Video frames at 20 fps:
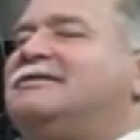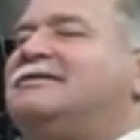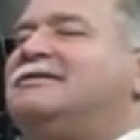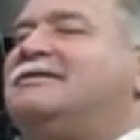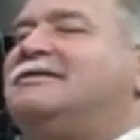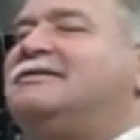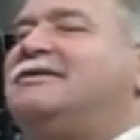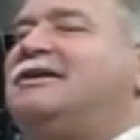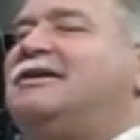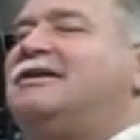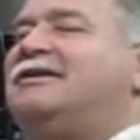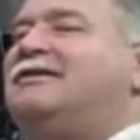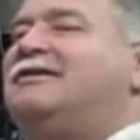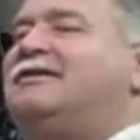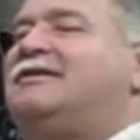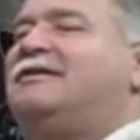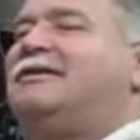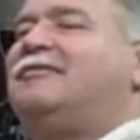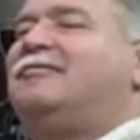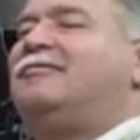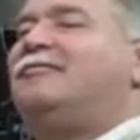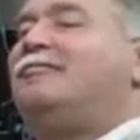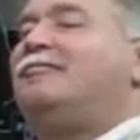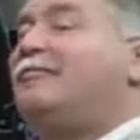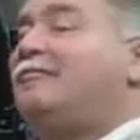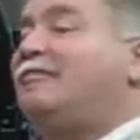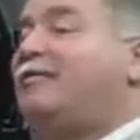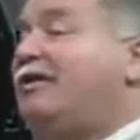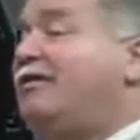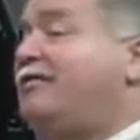This kid can
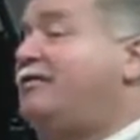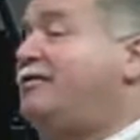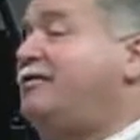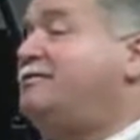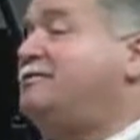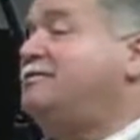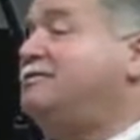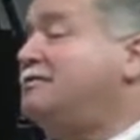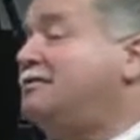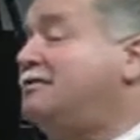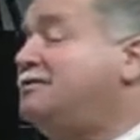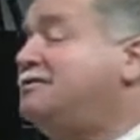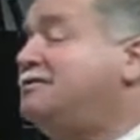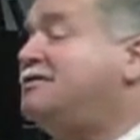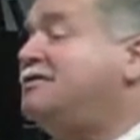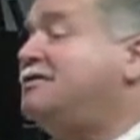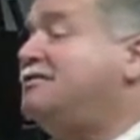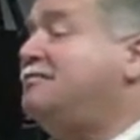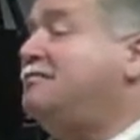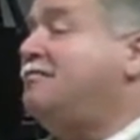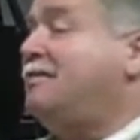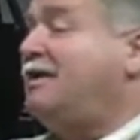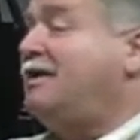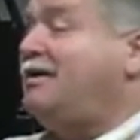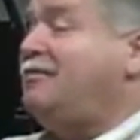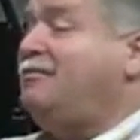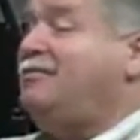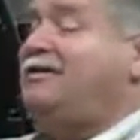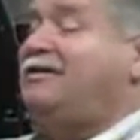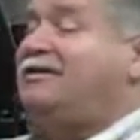if he sees it,
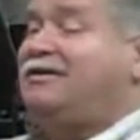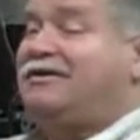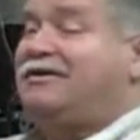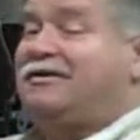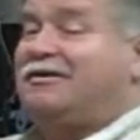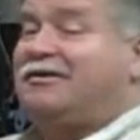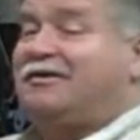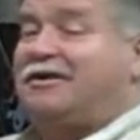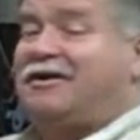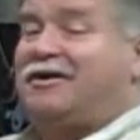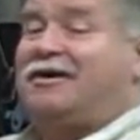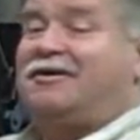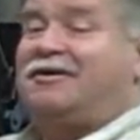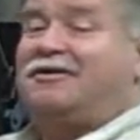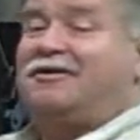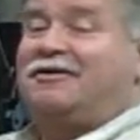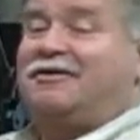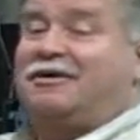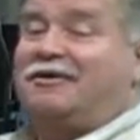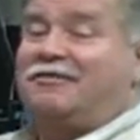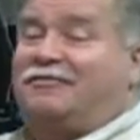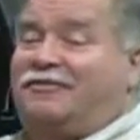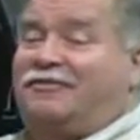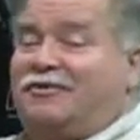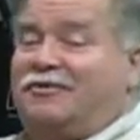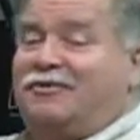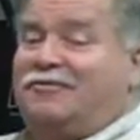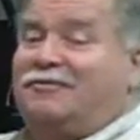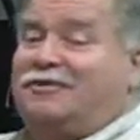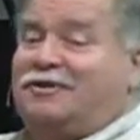maybe he can glide to that
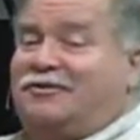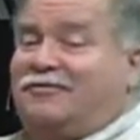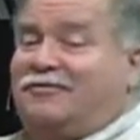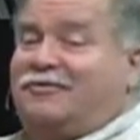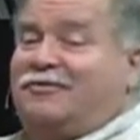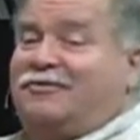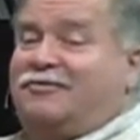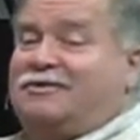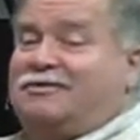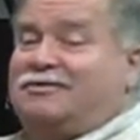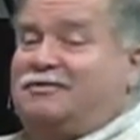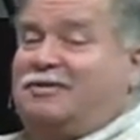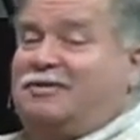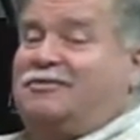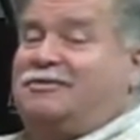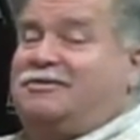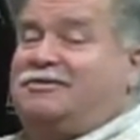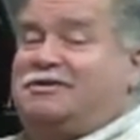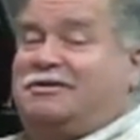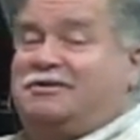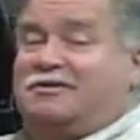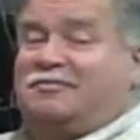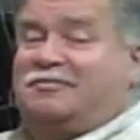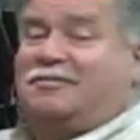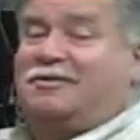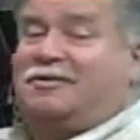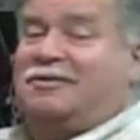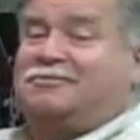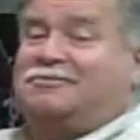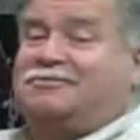field, even though it's maybe 10
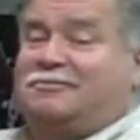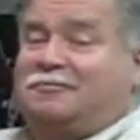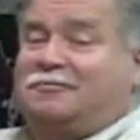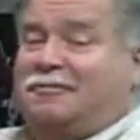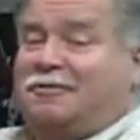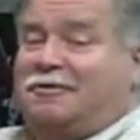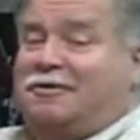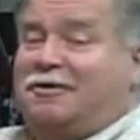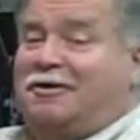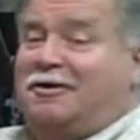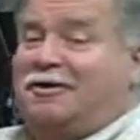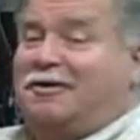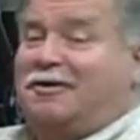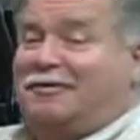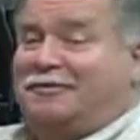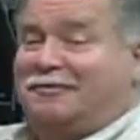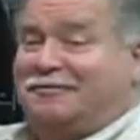miles away.